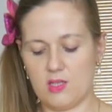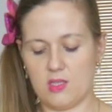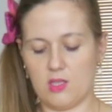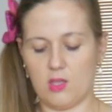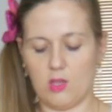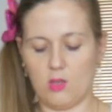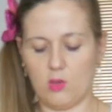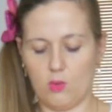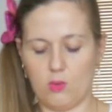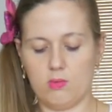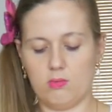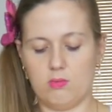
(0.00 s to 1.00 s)
So
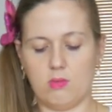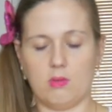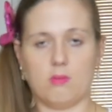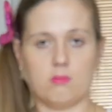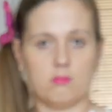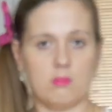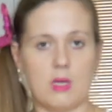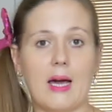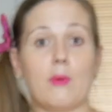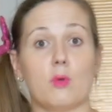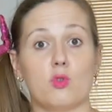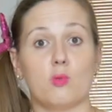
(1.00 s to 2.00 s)

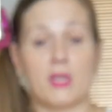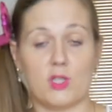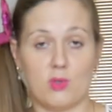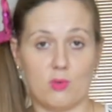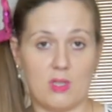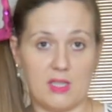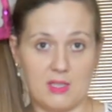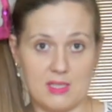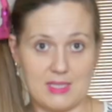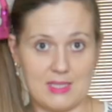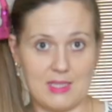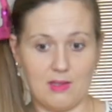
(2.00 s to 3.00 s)
I want to make sure that it's
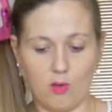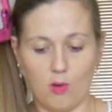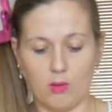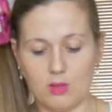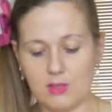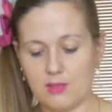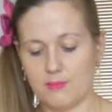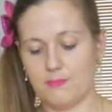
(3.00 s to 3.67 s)
still cold.